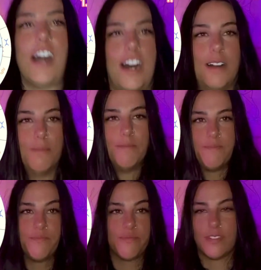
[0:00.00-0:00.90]

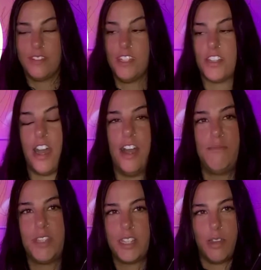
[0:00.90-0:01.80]
the
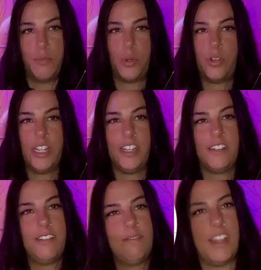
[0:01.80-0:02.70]
time that they were born
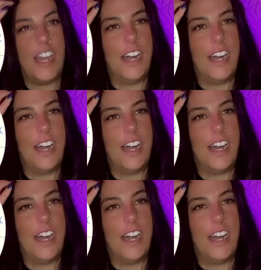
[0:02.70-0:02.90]
in.